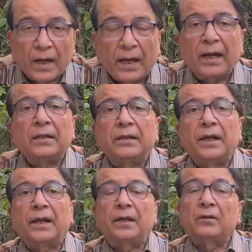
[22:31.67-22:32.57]
and
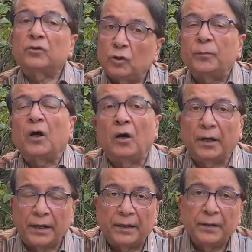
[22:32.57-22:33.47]
their Super
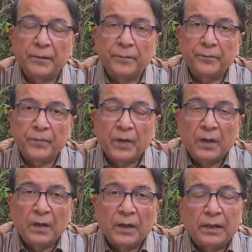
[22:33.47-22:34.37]
Hornet,
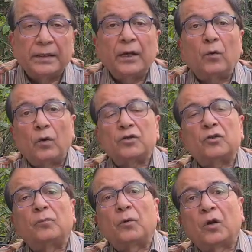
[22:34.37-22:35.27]
they
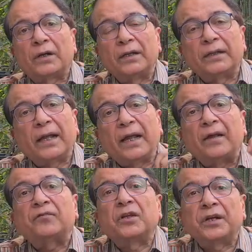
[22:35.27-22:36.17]
also brought in the
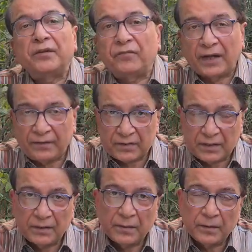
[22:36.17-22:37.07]

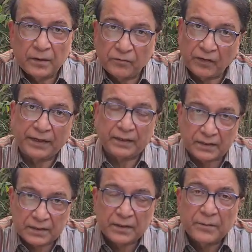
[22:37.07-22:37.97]
F-35s
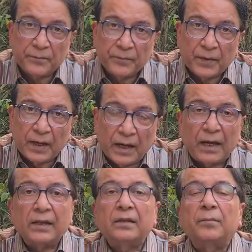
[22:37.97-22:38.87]
fighters
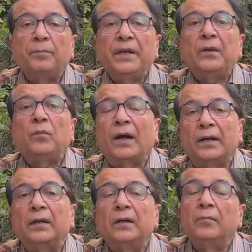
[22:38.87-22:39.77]
and the
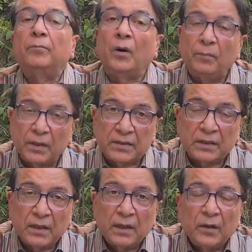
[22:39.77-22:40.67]
B-1
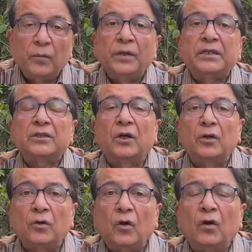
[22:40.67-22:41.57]
bombers, which is a
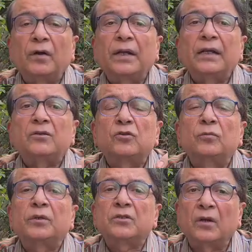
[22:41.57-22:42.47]
long-range
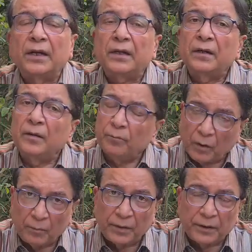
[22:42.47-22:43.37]
supersonic
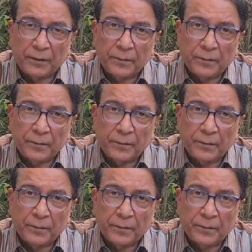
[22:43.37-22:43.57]
bomber,